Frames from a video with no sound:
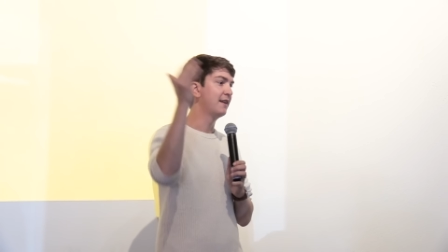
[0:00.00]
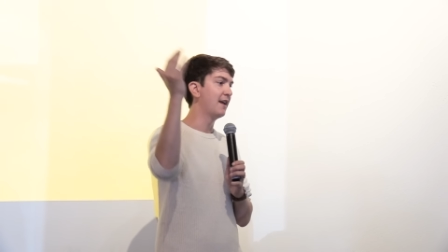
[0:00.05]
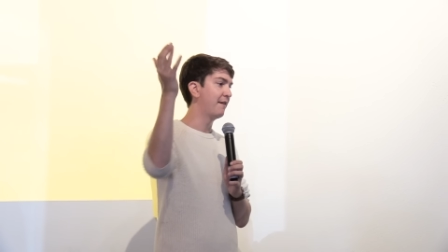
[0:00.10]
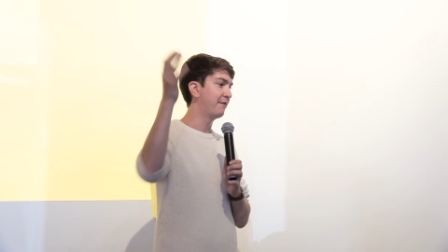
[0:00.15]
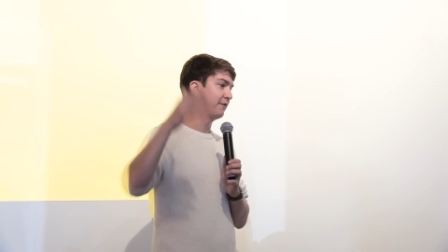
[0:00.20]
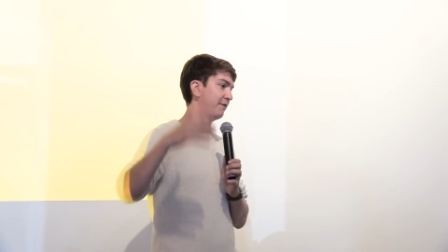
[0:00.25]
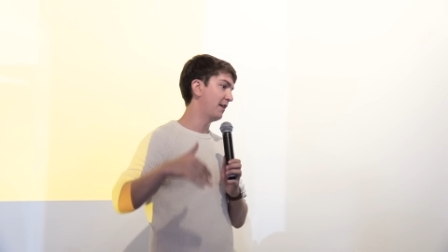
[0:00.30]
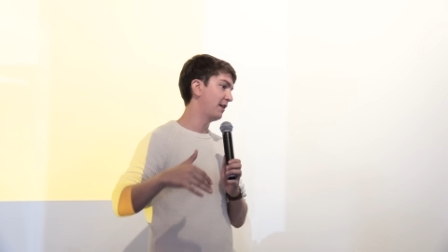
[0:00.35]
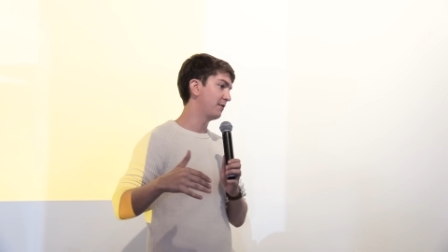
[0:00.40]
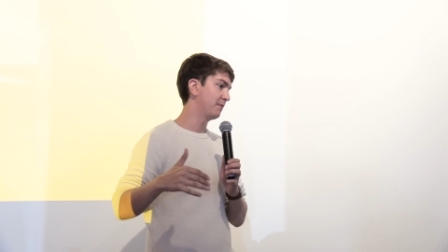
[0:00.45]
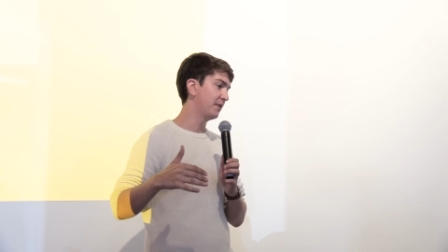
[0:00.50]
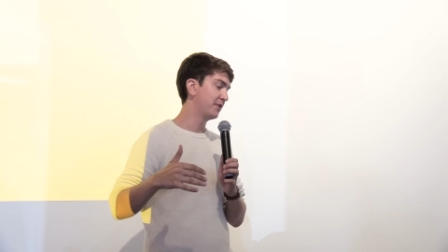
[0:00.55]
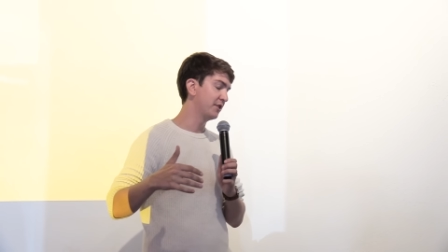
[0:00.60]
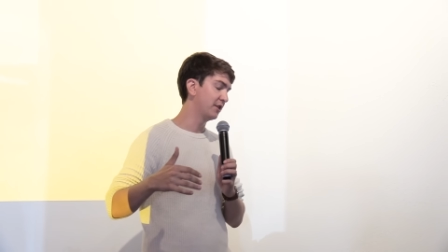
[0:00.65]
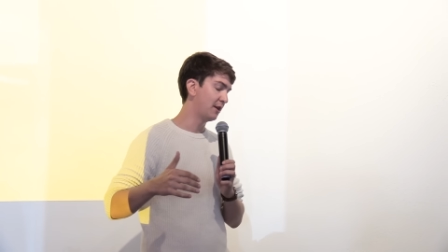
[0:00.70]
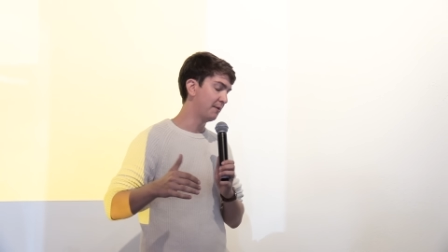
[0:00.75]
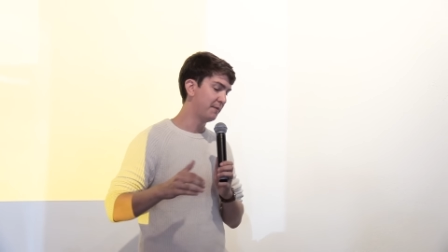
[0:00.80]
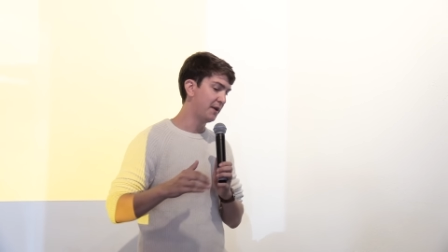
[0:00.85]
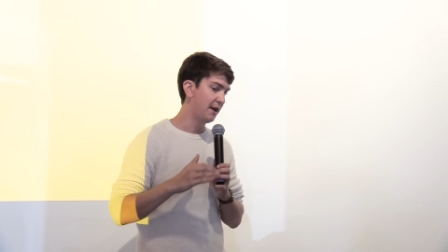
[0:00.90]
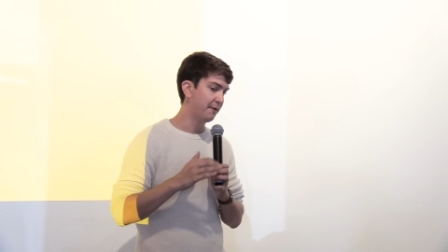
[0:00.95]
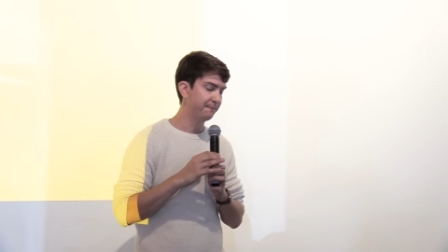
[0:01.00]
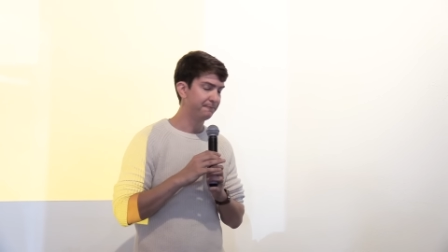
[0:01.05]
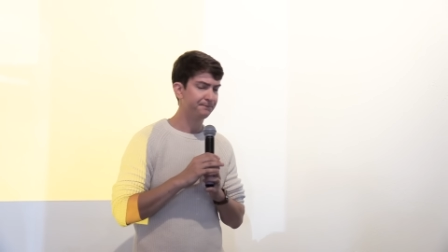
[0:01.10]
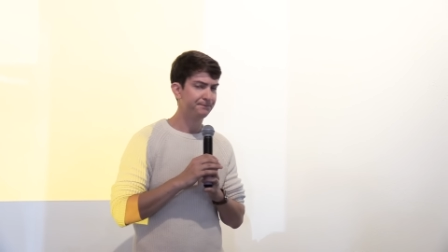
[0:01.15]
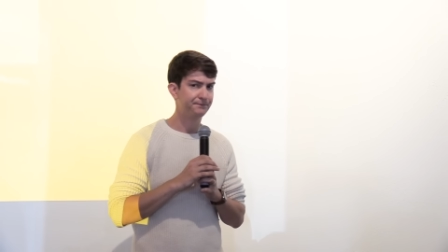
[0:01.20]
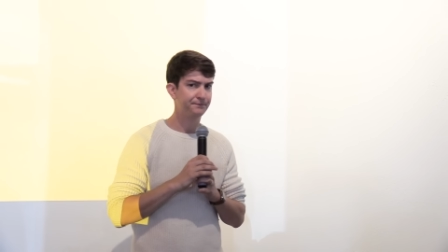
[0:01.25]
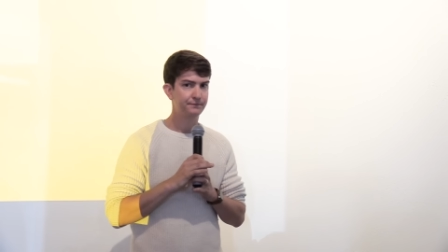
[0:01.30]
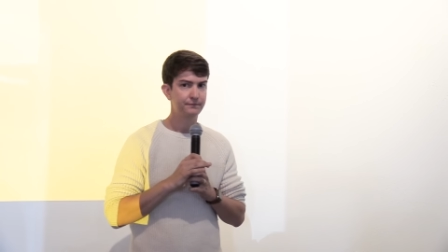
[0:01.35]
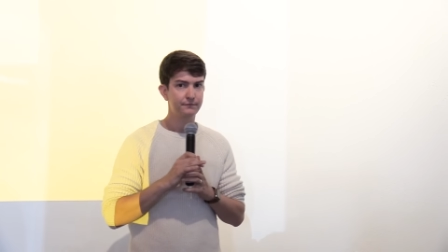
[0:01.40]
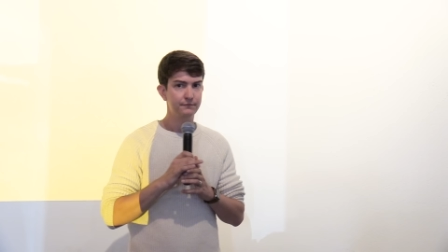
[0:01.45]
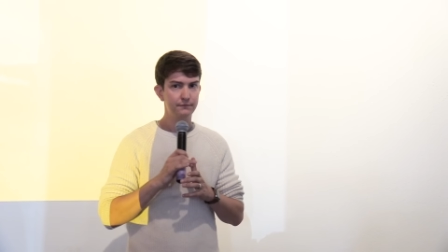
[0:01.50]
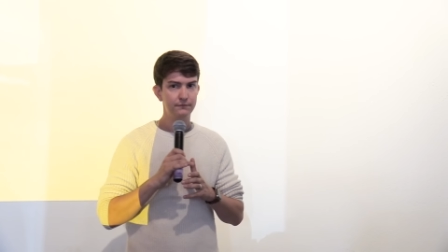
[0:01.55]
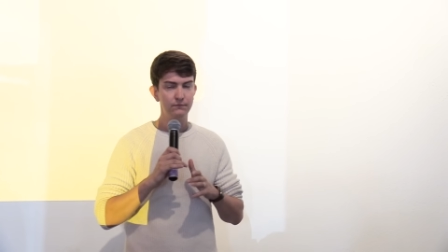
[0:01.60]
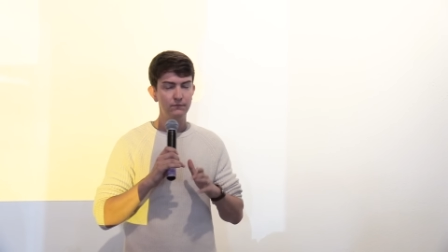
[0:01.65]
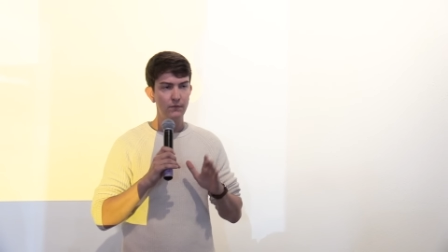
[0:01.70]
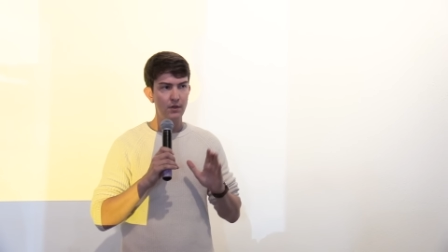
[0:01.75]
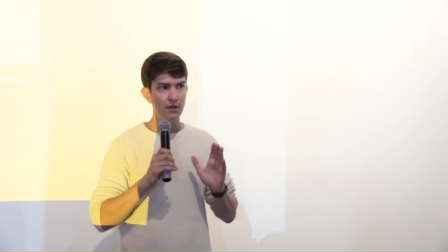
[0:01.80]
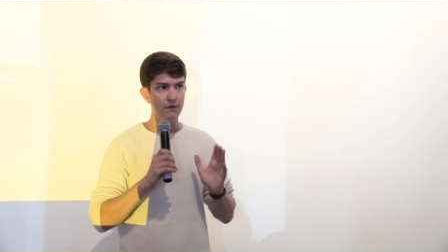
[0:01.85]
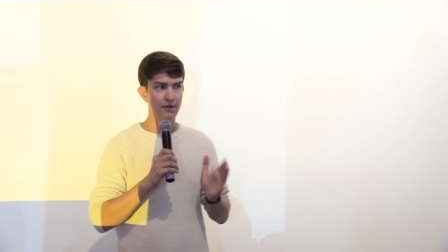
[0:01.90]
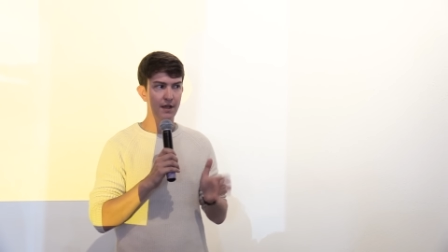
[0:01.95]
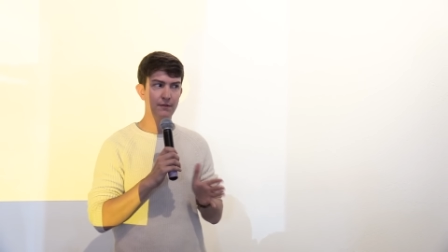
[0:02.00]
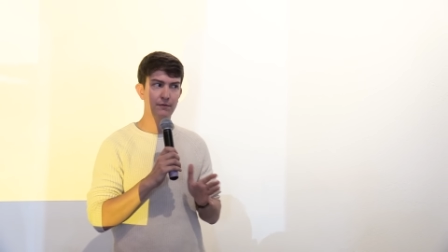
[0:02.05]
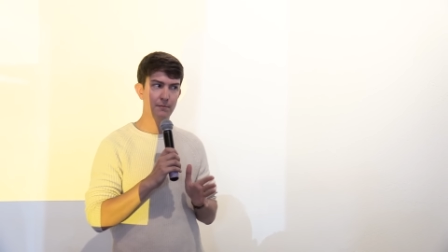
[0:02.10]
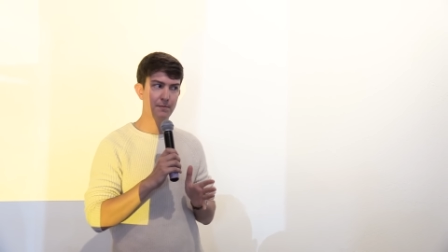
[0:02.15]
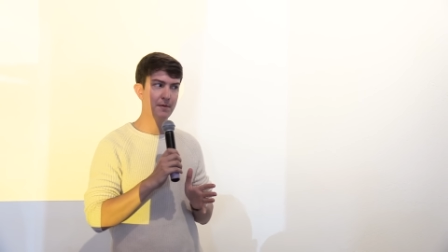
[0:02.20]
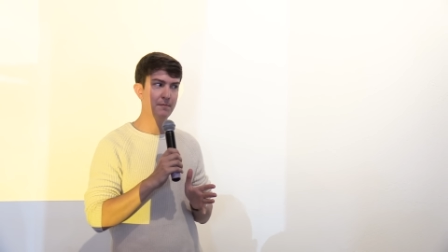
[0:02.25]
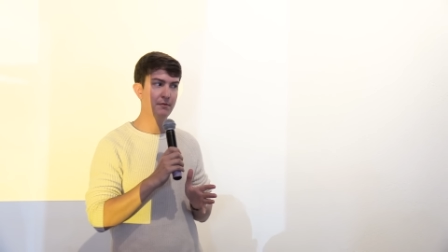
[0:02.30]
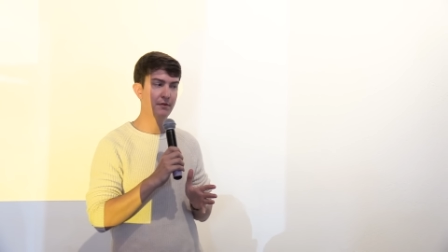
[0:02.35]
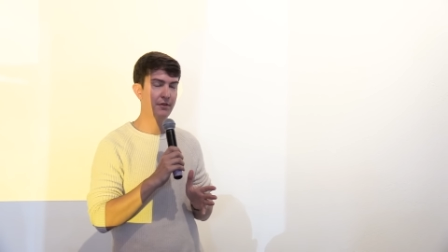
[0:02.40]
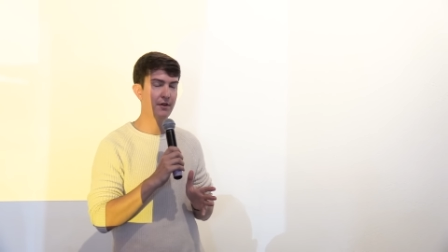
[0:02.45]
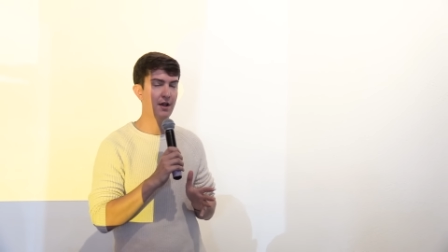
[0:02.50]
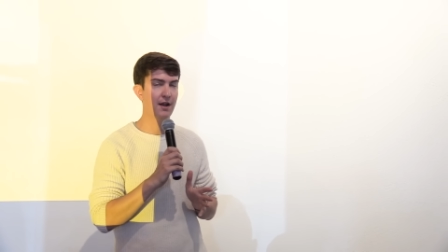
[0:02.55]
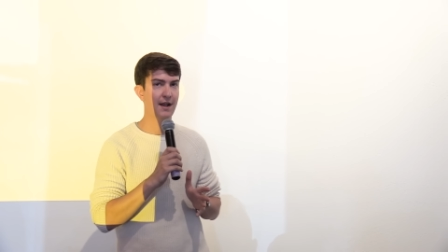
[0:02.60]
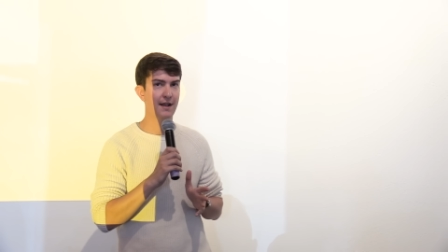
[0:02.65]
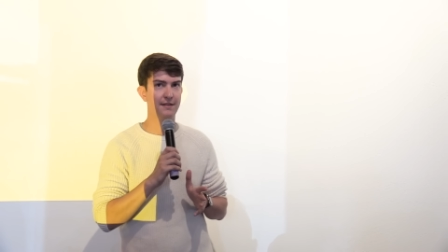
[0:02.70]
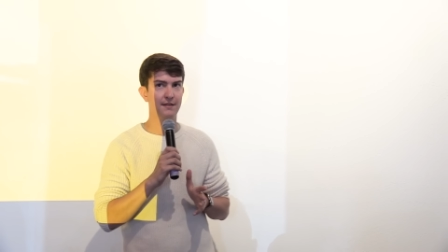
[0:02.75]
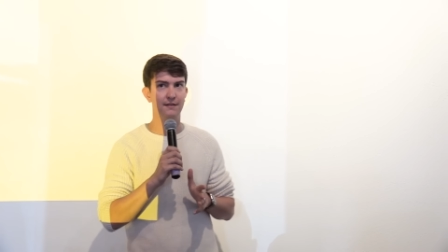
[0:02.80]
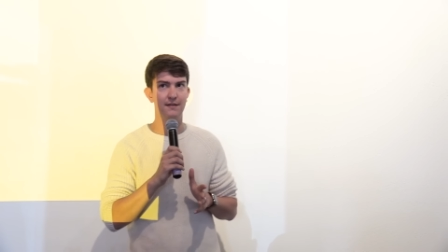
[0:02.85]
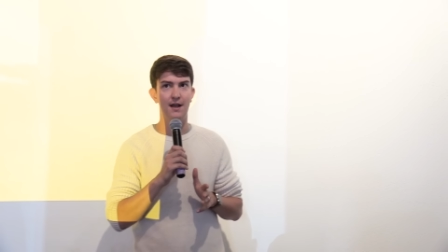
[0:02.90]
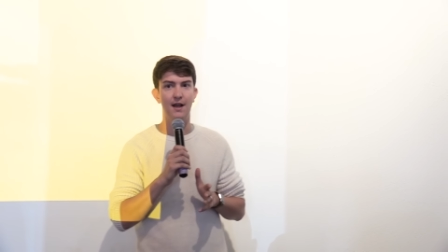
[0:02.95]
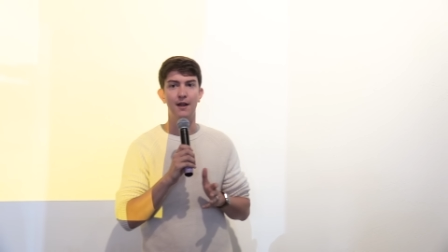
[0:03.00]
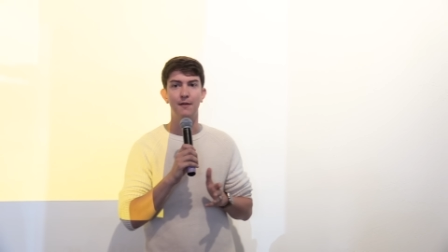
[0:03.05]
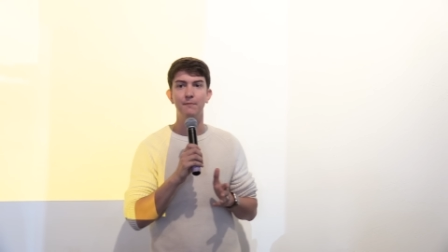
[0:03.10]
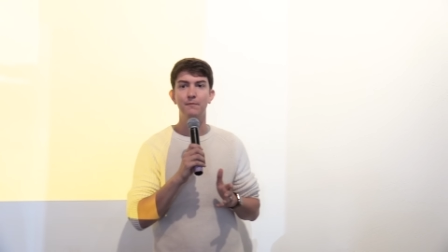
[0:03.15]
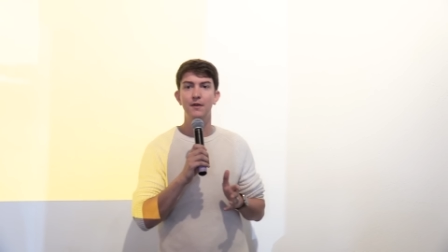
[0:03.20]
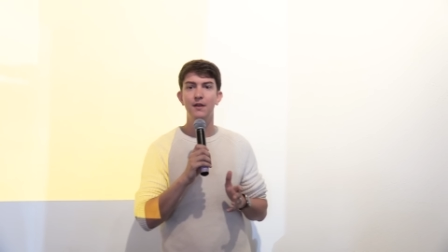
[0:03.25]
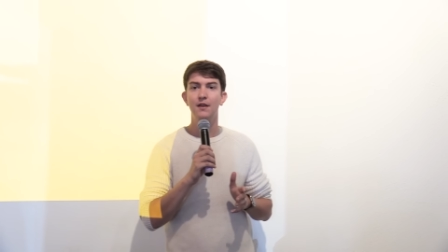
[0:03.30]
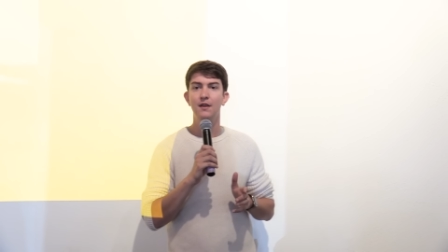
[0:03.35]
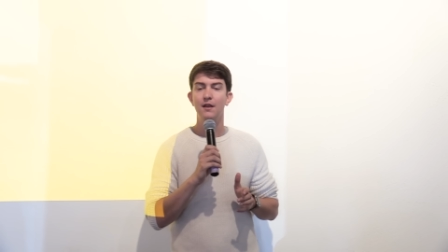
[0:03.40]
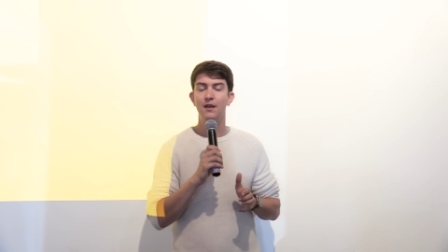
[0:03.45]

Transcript: then have your valuation come down. So that's what people thought at the time.